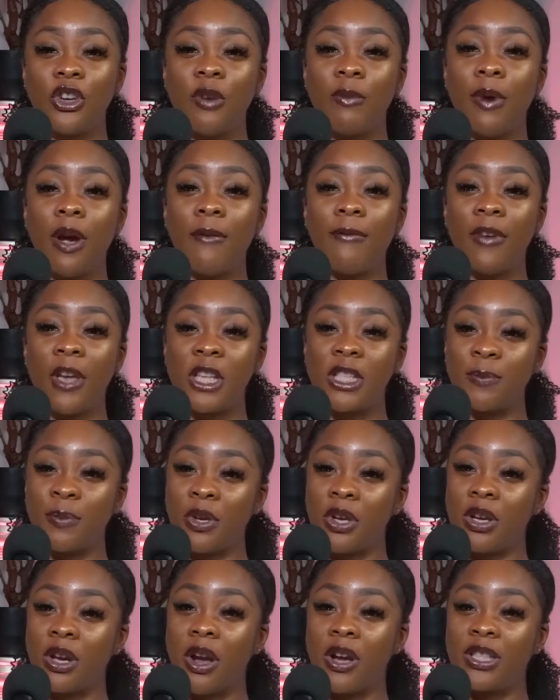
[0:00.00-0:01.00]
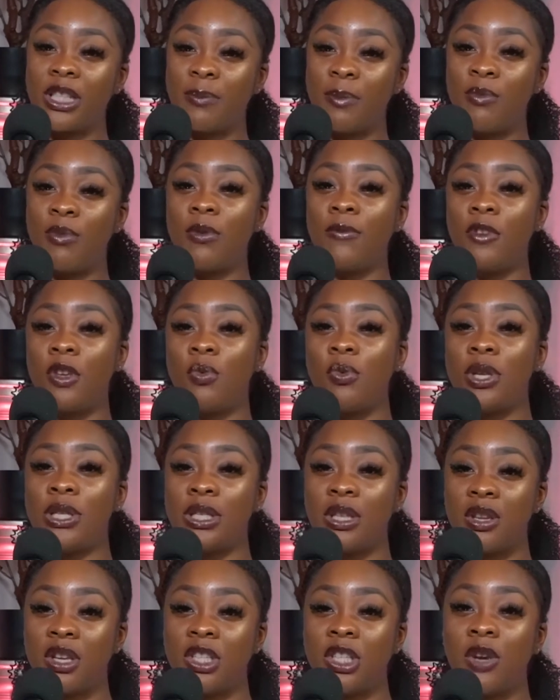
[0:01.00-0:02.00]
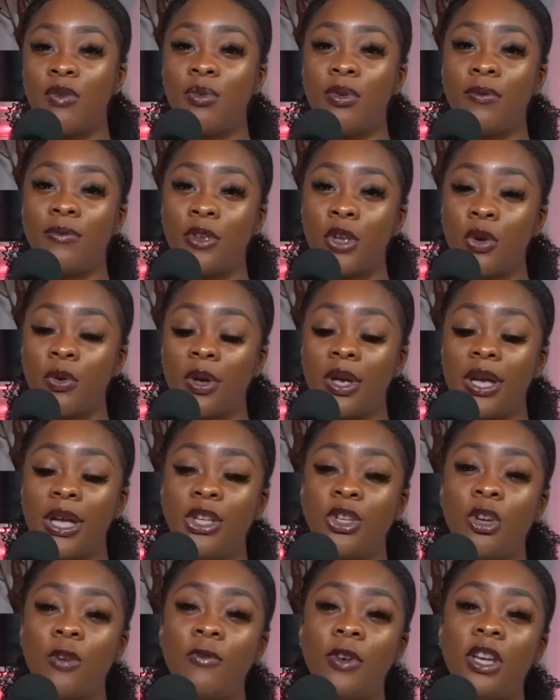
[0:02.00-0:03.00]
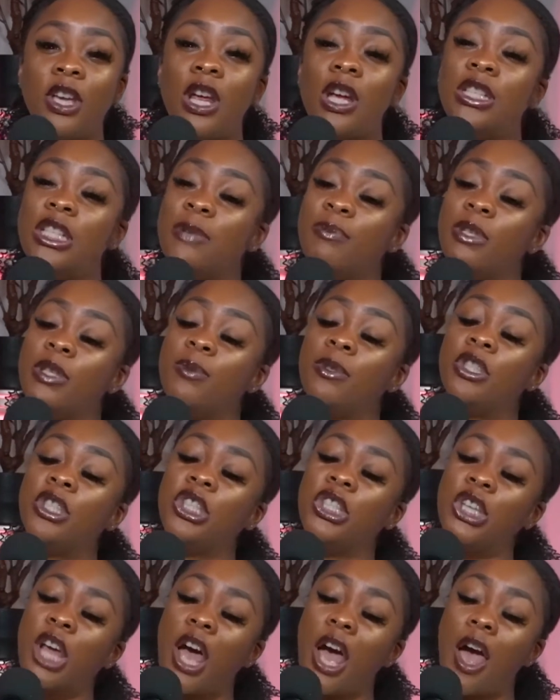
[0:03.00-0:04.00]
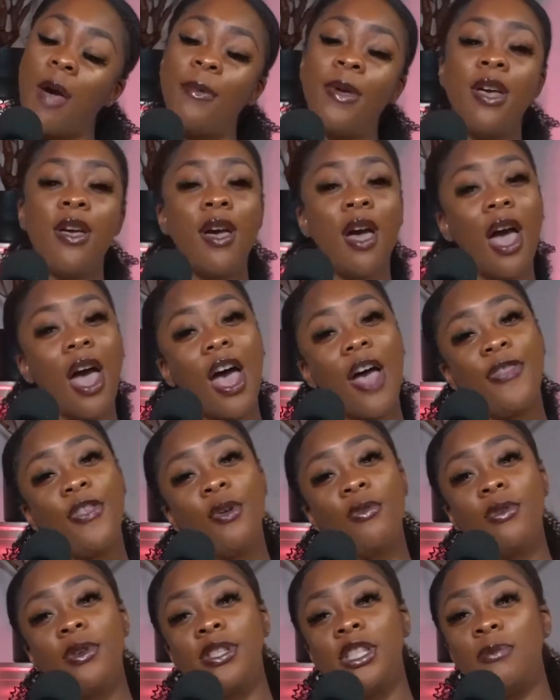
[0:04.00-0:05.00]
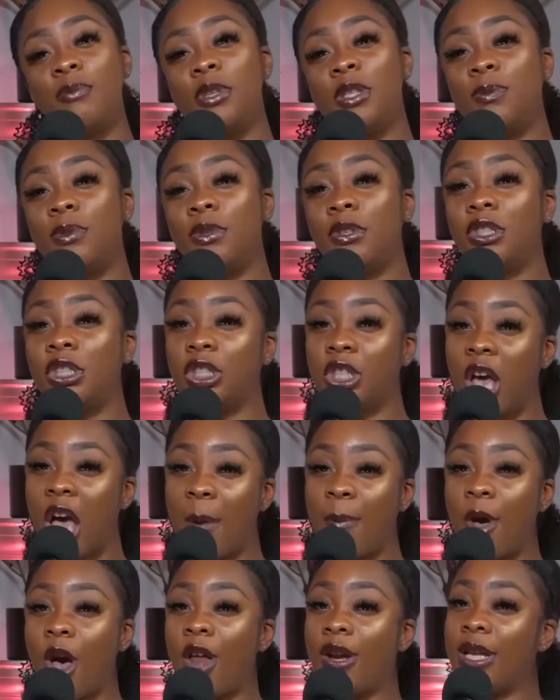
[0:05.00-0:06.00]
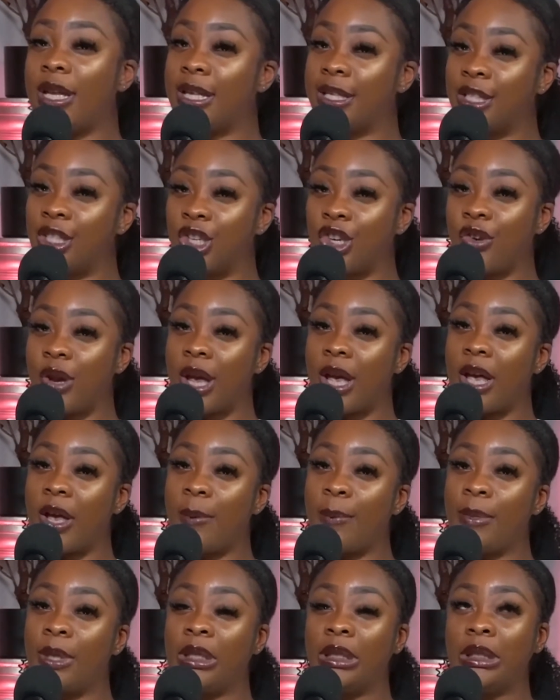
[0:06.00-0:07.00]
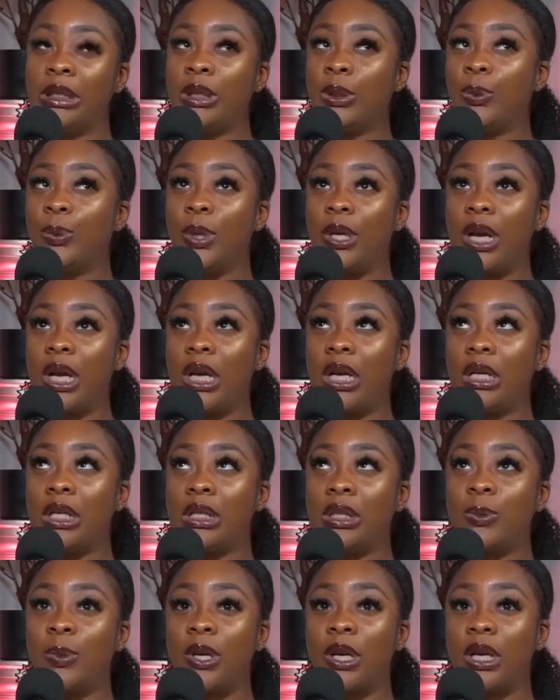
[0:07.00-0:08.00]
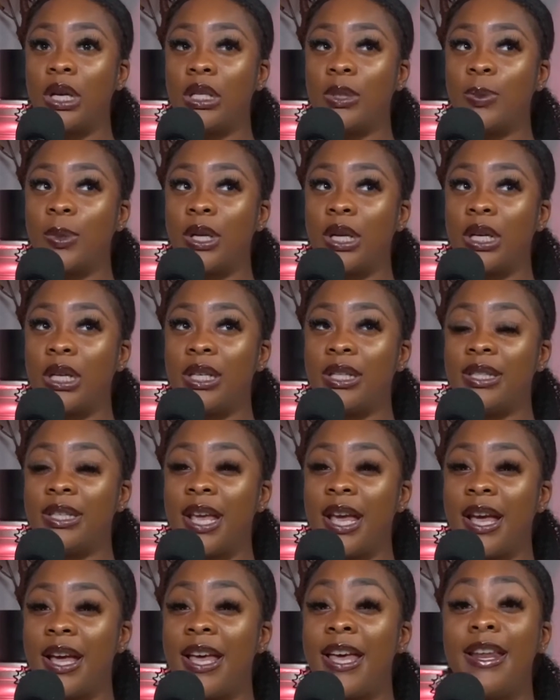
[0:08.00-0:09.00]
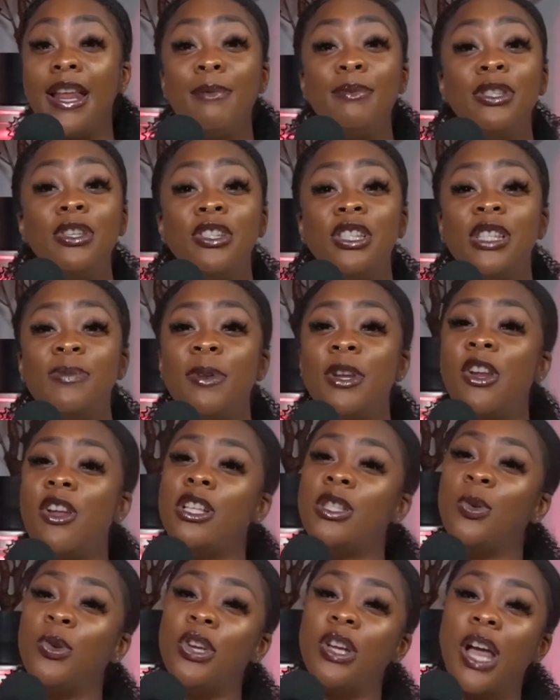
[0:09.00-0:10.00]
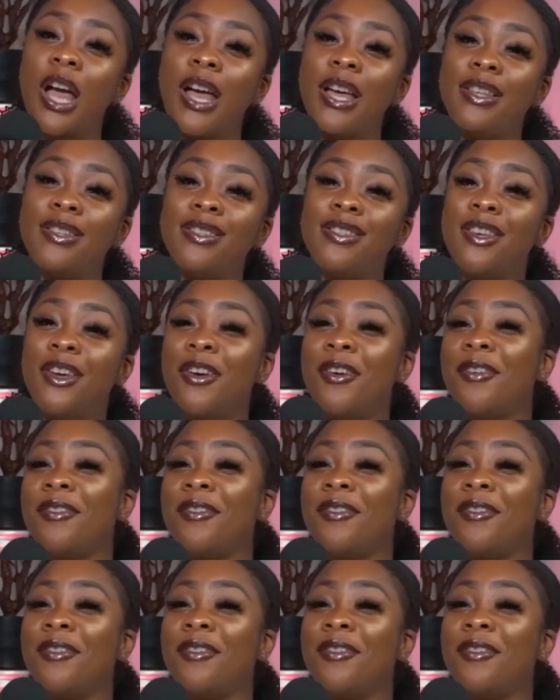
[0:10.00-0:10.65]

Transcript: our Facebook, our Sip and Review Wings, and share and review it. Don't forget our Sip and Spill shop at The Real Sip and Spill shop on Instagram. What else? Yeah, and I'm still suspended on Twitter, guys. So